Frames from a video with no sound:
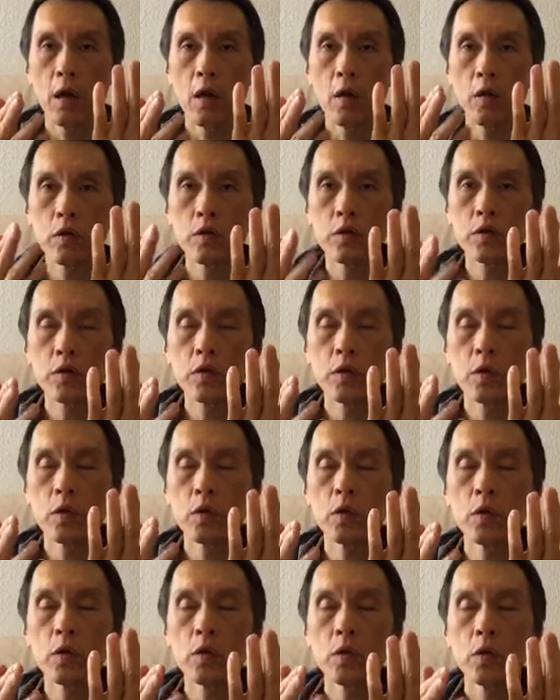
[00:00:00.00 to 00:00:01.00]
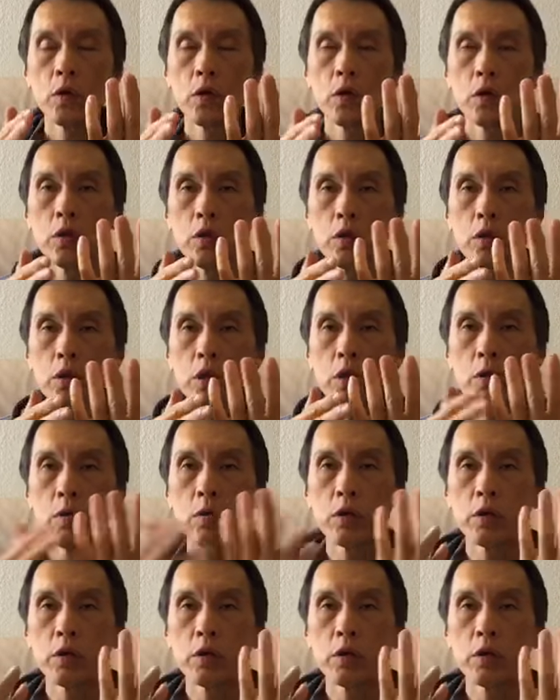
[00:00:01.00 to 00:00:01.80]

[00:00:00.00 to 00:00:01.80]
also new